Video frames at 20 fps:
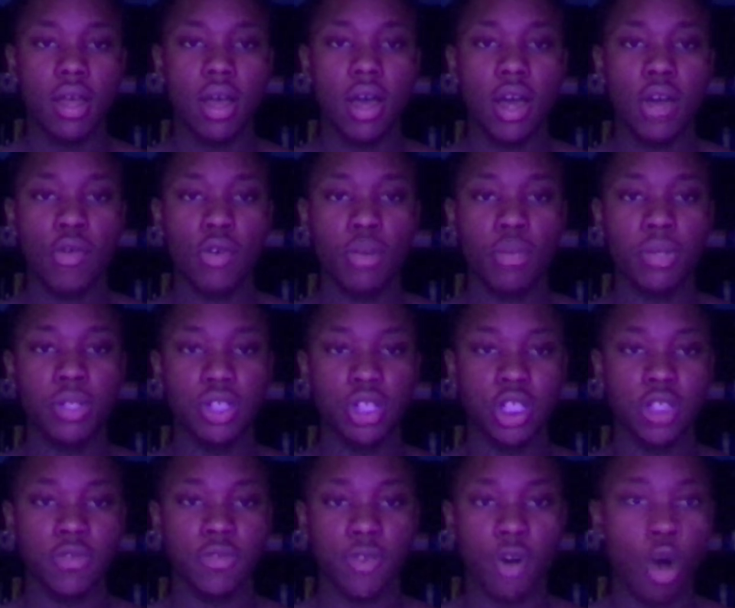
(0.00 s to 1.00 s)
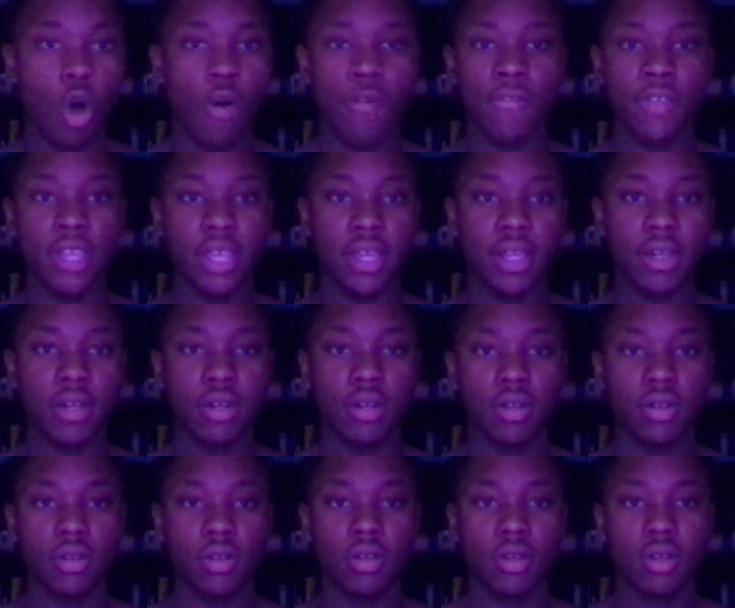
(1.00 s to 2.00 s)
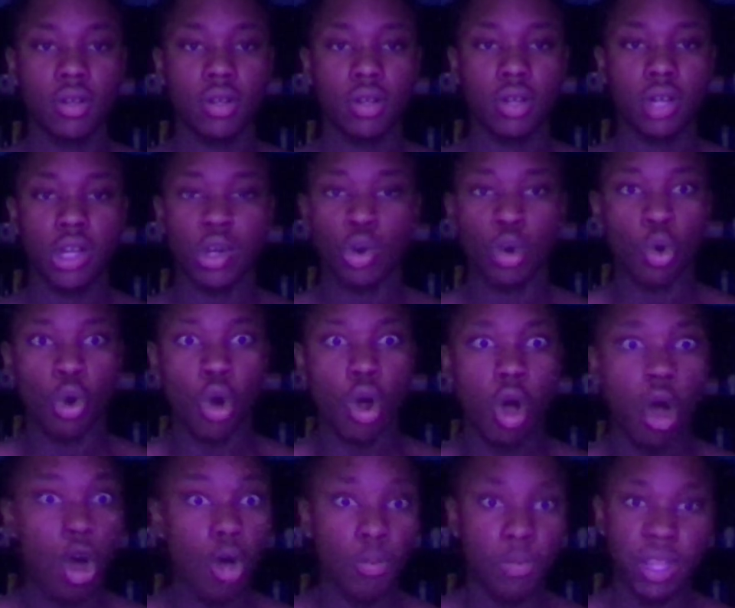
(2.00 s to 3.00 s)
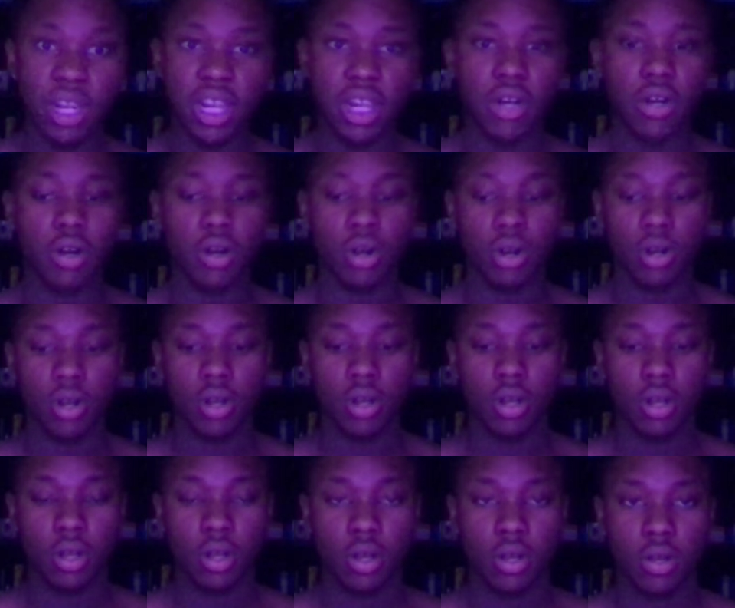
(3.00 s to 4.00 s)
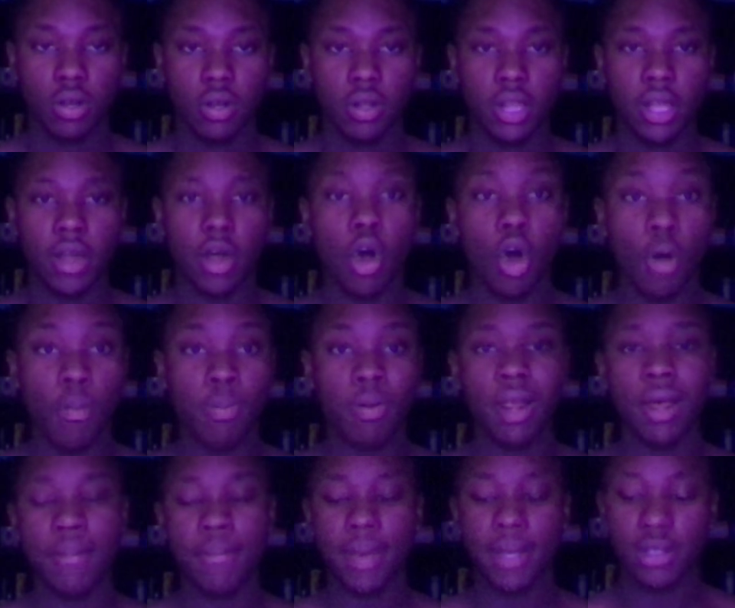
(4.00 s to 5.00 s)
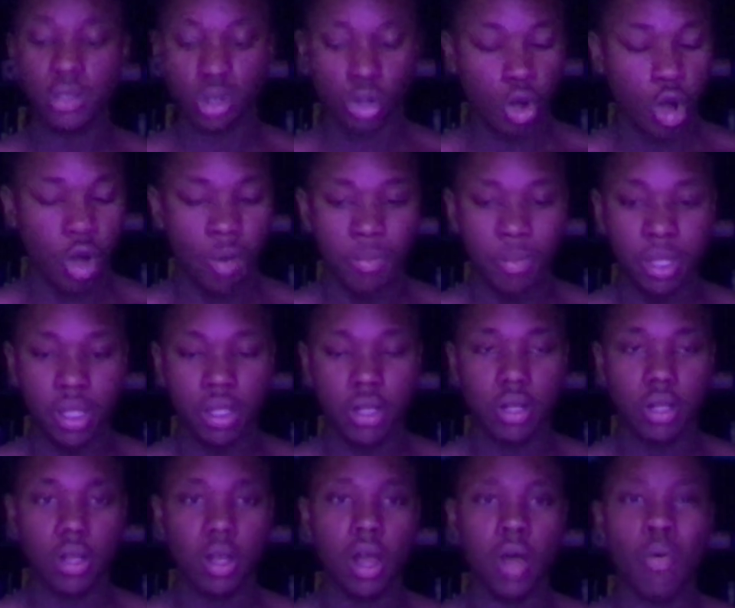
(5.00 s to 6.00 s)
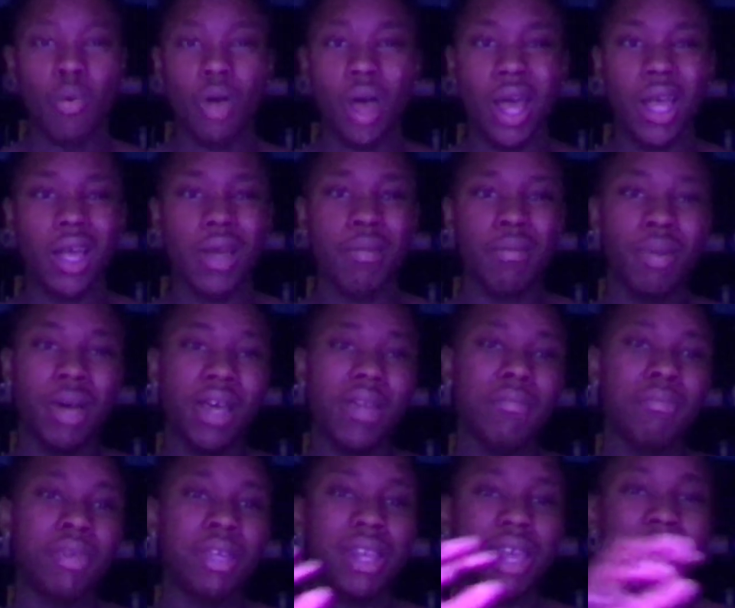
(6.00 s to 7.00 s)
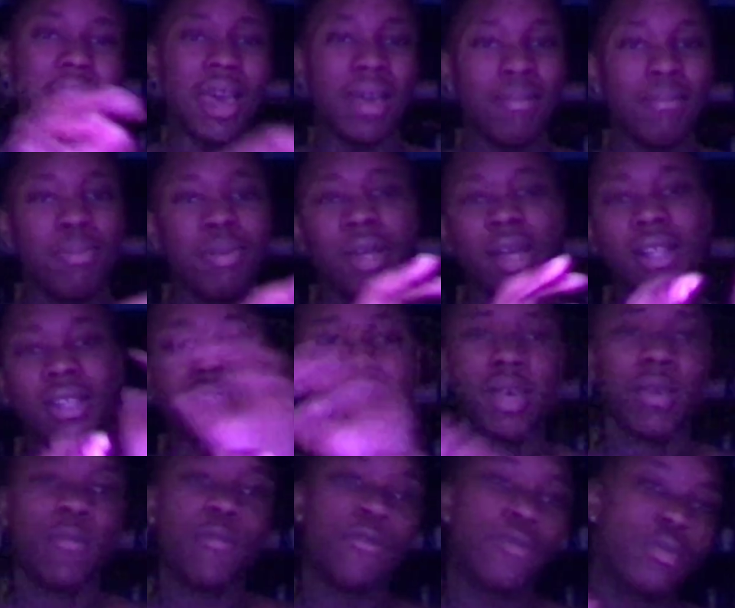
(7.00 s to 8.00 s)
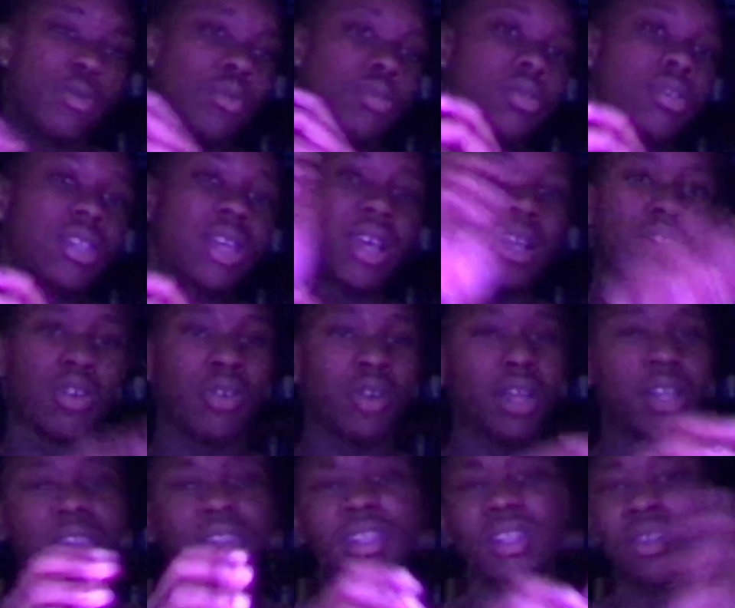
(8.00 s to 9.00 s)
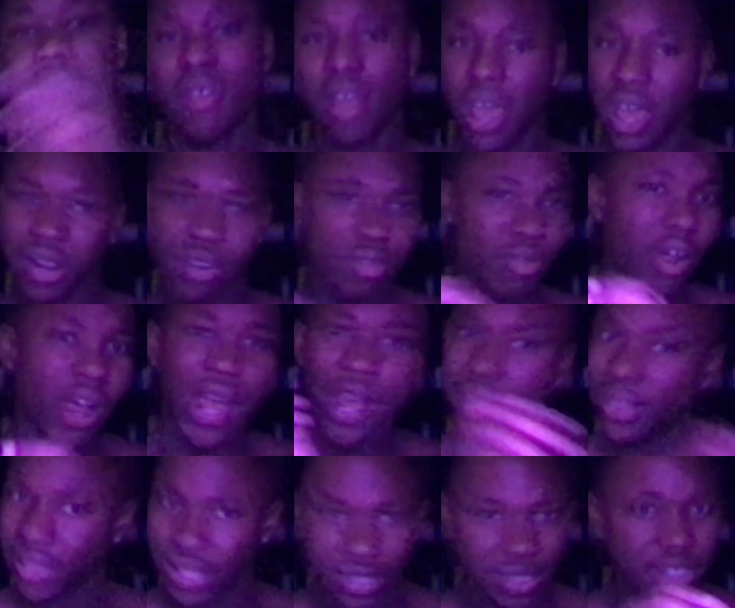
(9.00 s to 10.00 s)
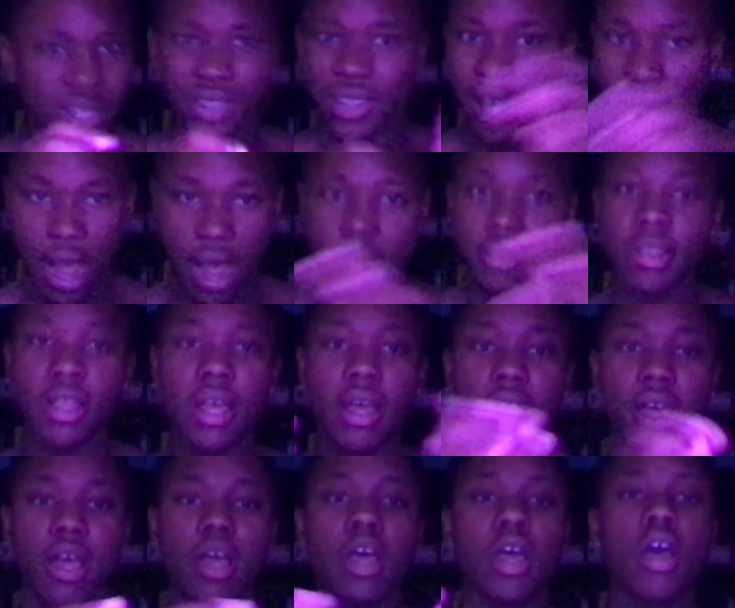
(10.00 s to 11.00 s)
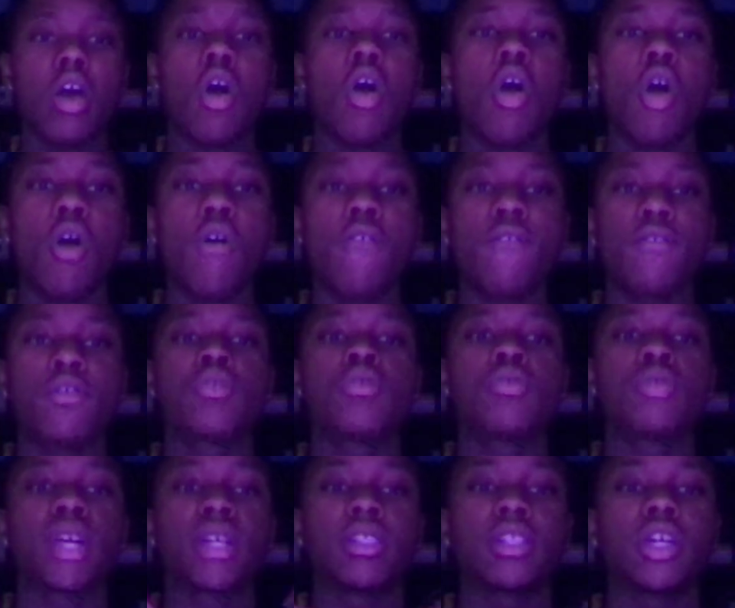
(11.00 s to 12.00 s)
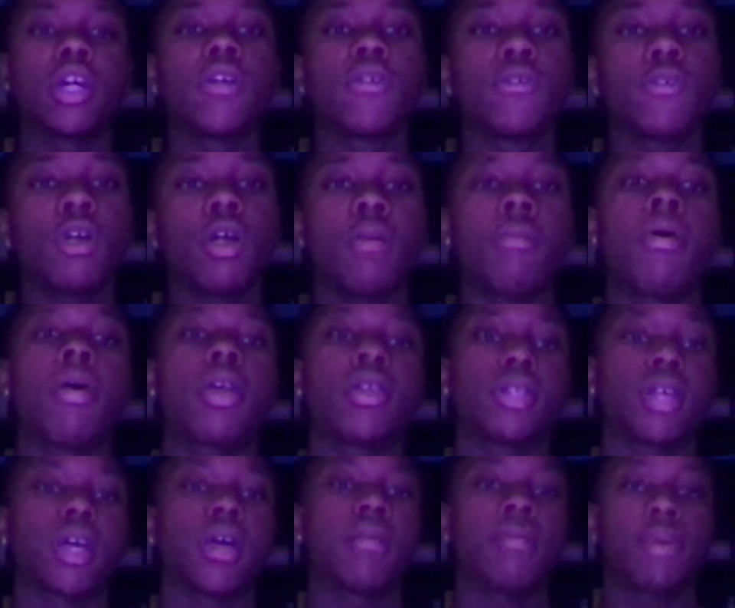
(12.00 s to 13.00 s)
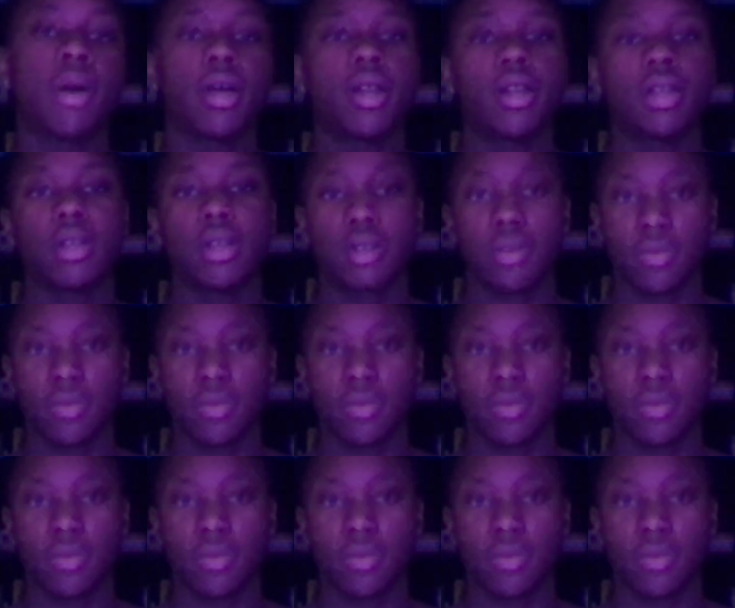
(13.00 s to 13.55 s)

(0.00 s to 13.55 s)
I don't want to be just all vegan and or all meat eater, like all plant based or all meat. I, I combine meat and plants and fruits and grains and, and, and this and that and that. All food that's good for our bodies, I combine it